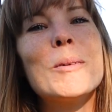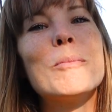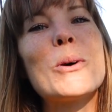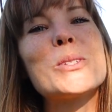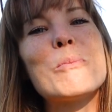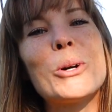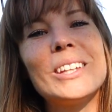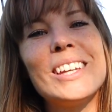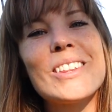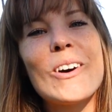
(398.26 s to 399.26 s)
Most
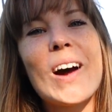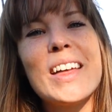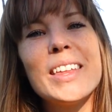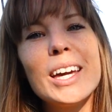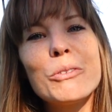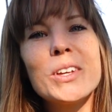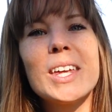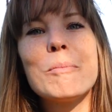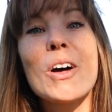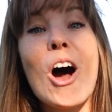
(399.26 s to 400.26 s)
importantly though, I think if we
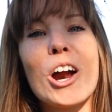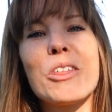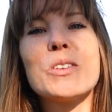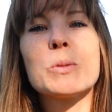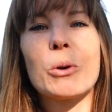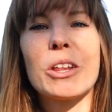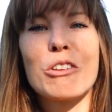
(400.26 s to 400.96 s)
keep the heart of the sport at